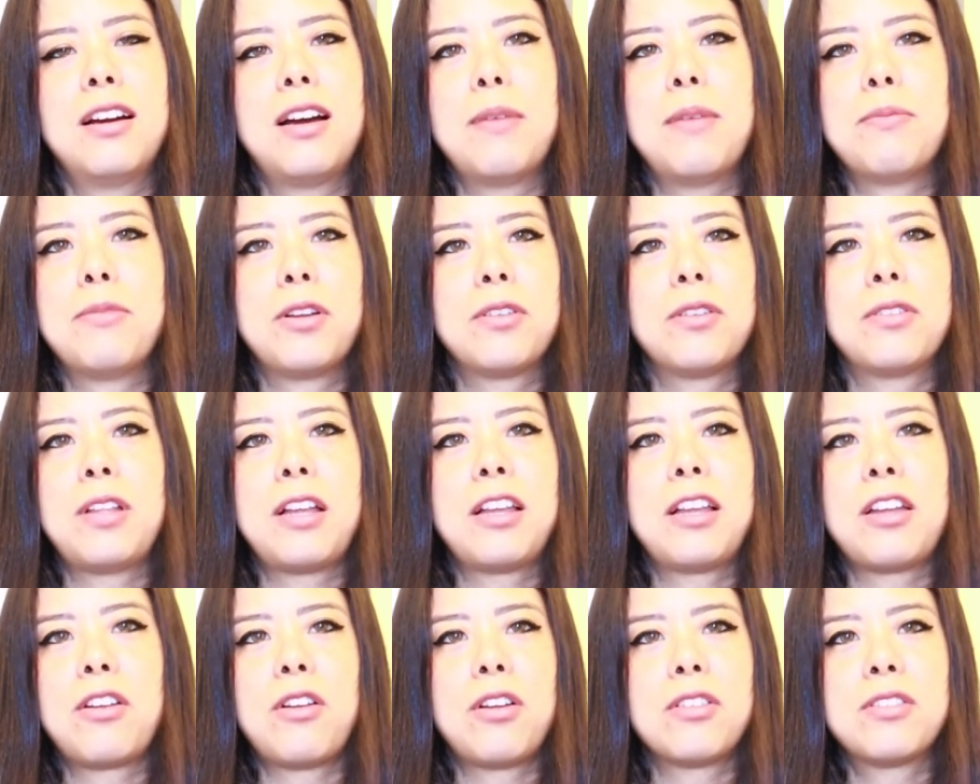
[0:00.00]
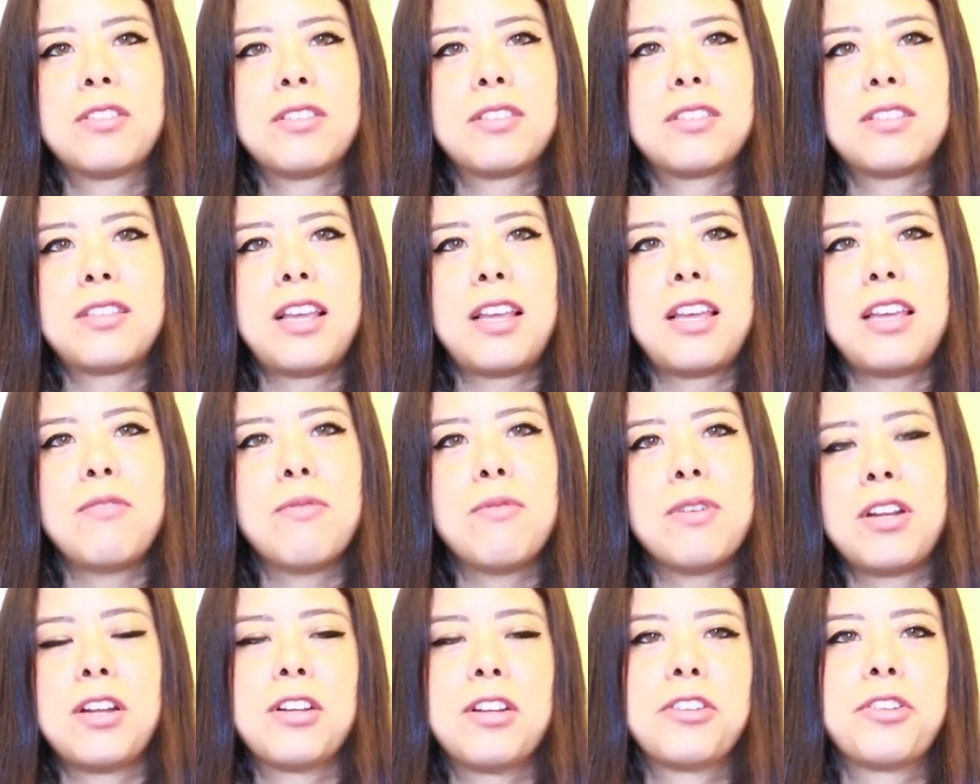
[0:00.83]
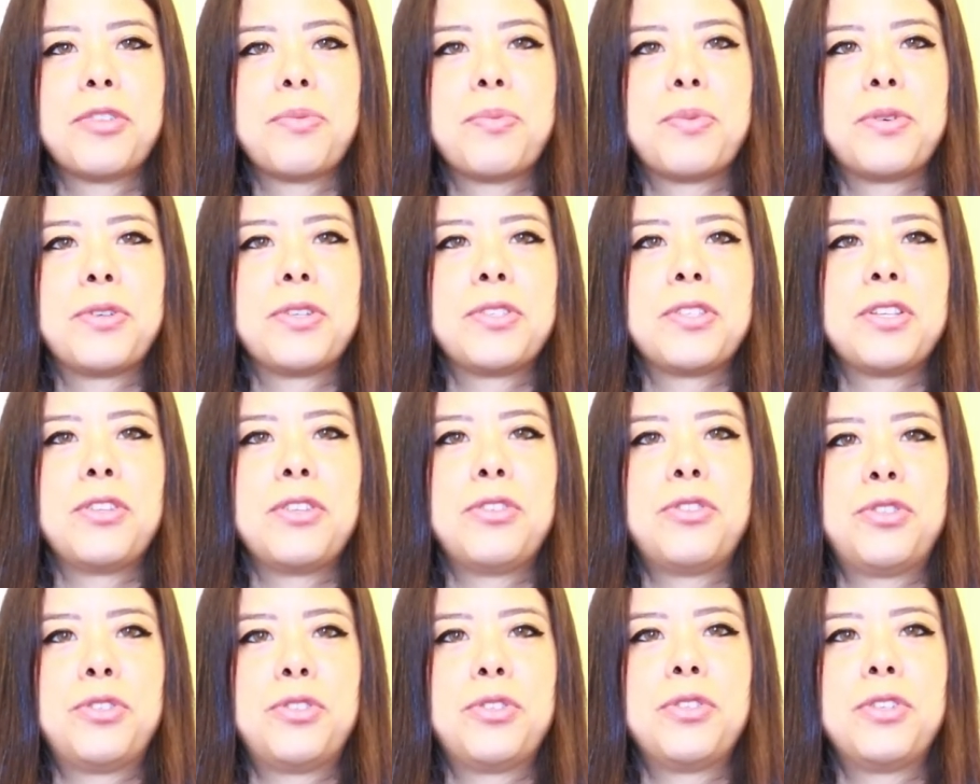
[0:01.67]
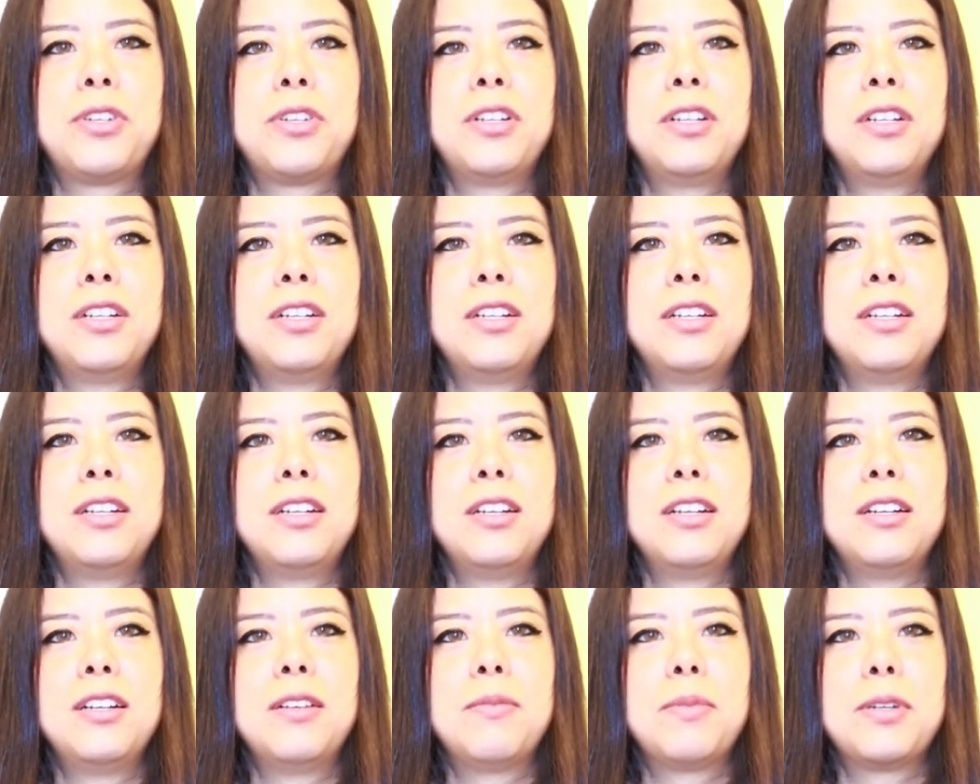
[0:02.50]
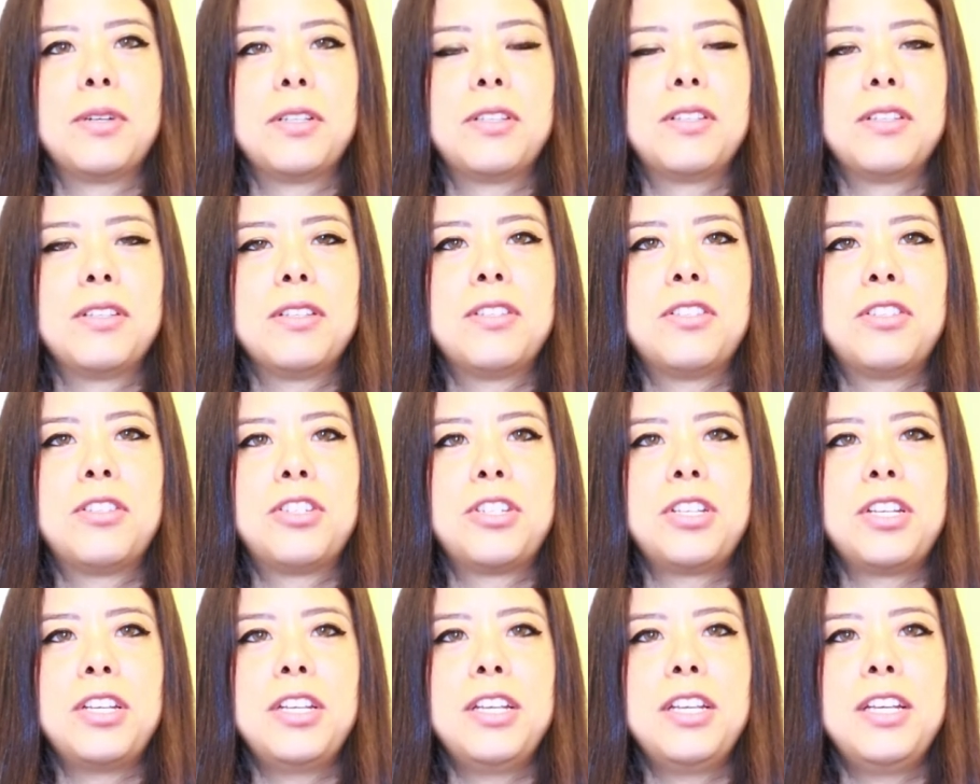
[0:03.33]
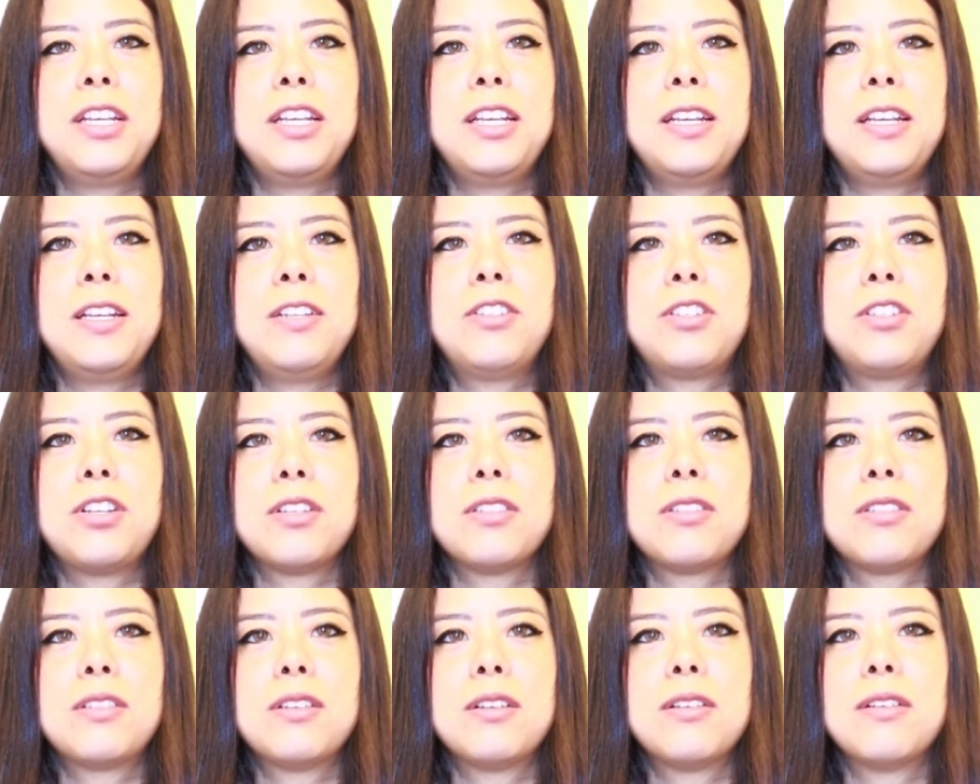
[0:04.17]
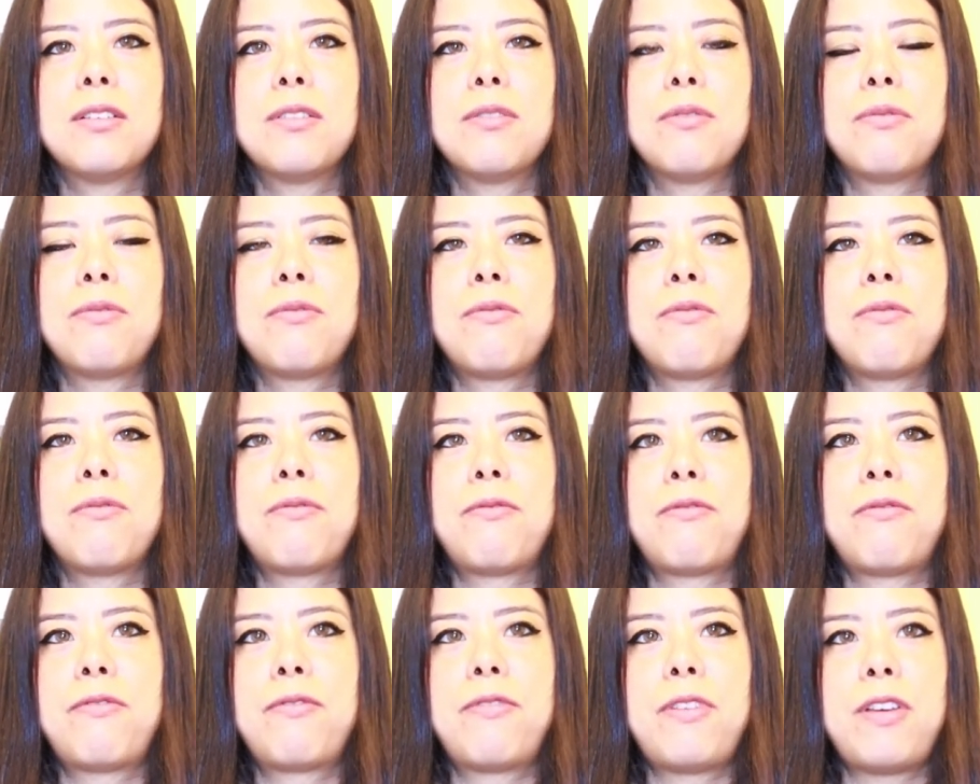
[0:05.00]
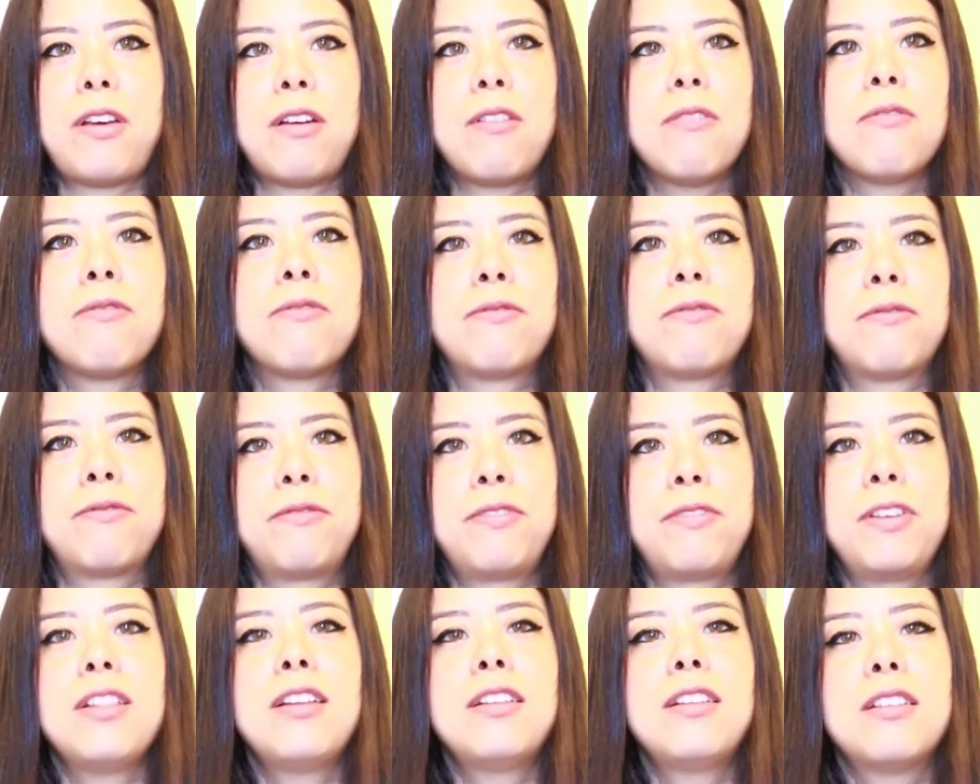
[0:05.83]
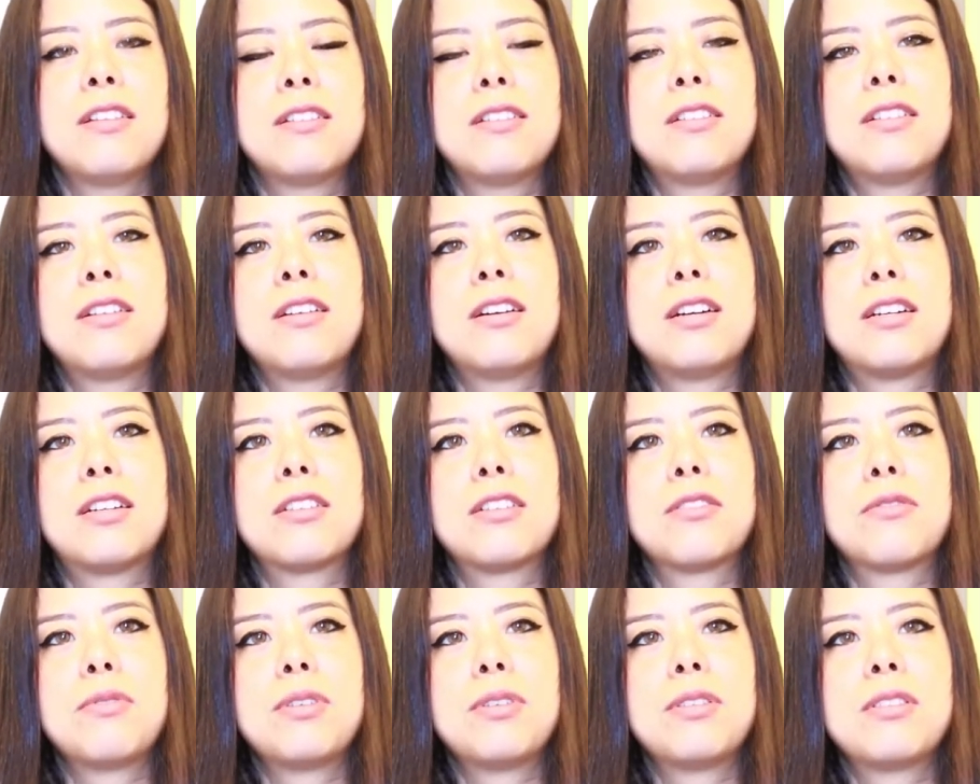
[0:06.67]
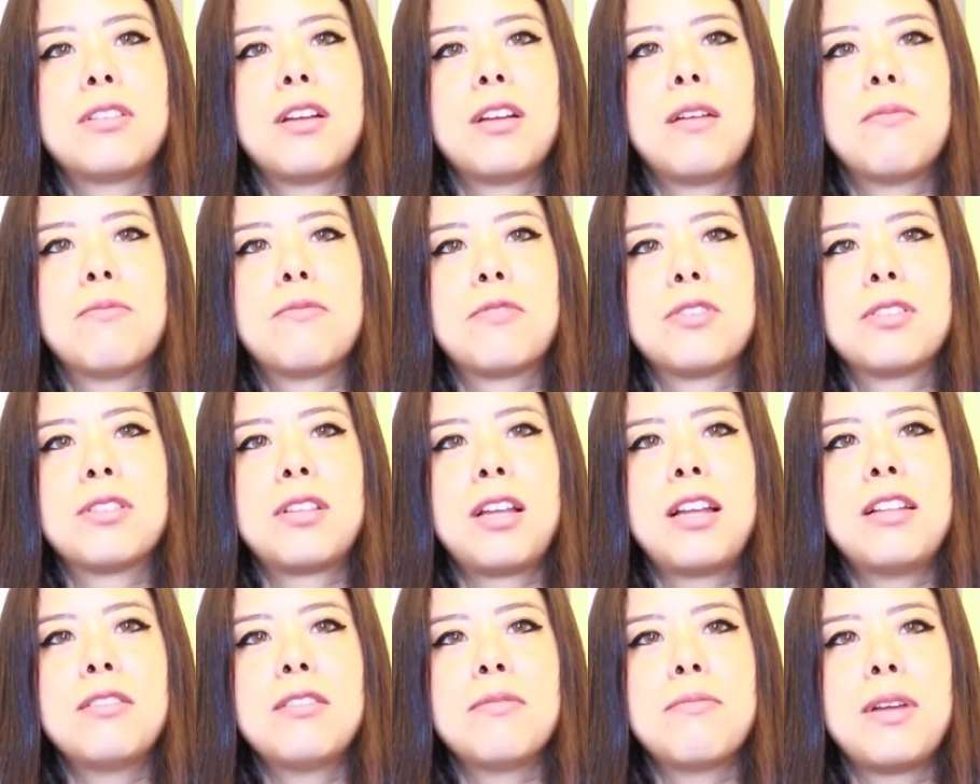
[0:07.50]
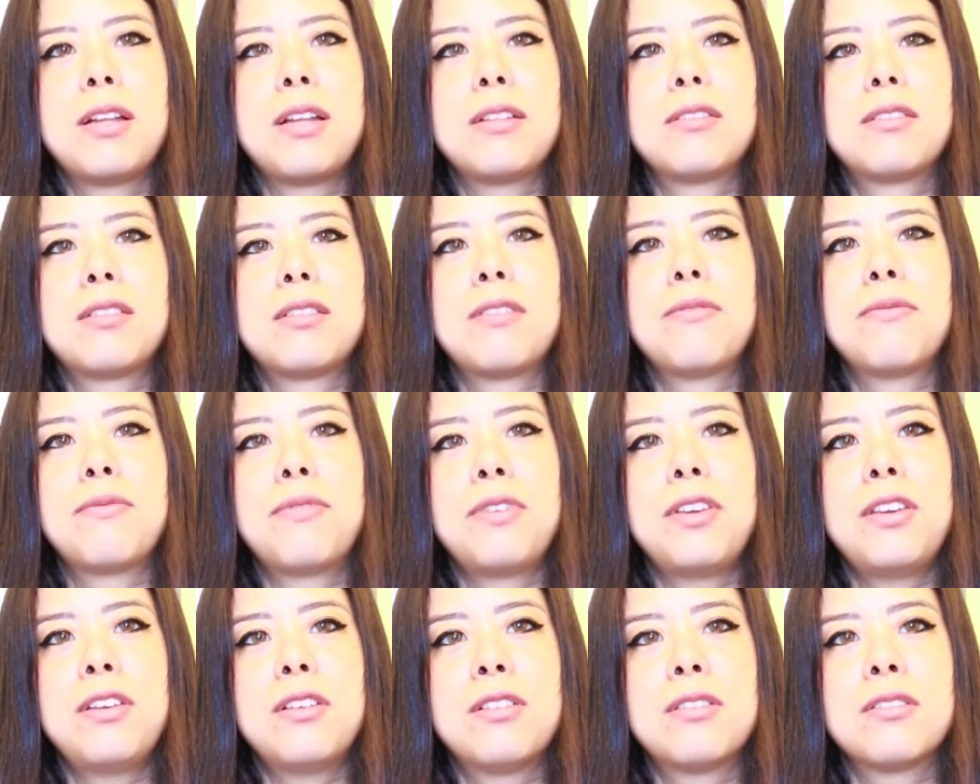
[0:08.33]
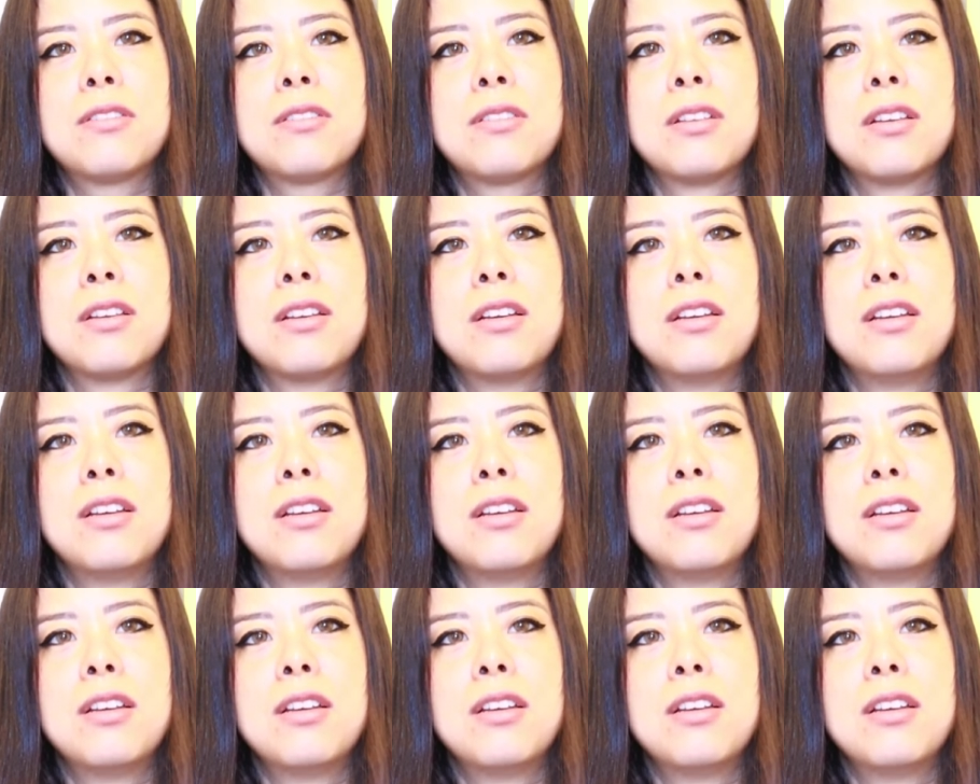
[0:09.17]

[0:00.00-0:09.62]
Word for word: I'm not. I cannot say 100% sure, but uh, she just uh, fell, filled her heart with some resentments and fears.